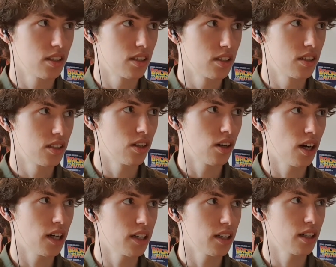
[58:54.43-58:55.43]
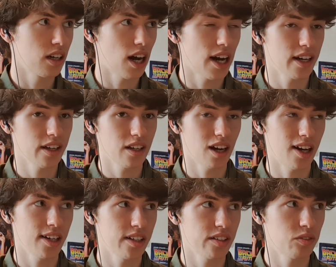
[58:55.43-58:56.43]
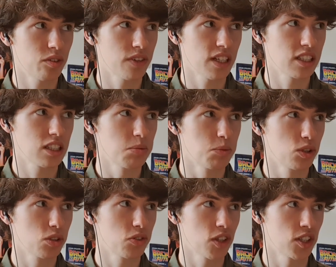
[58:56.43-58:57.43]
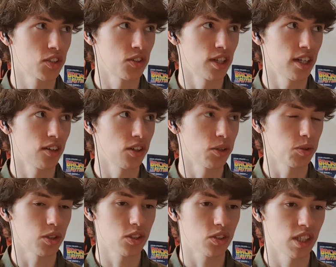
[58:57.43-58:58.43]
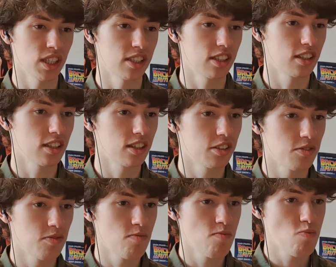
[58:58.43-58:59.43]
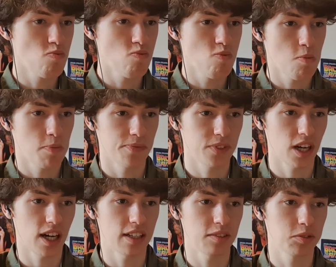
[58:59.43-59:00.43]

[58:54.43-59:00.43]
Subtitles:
No, I revised the most for history and I got the worst grades. I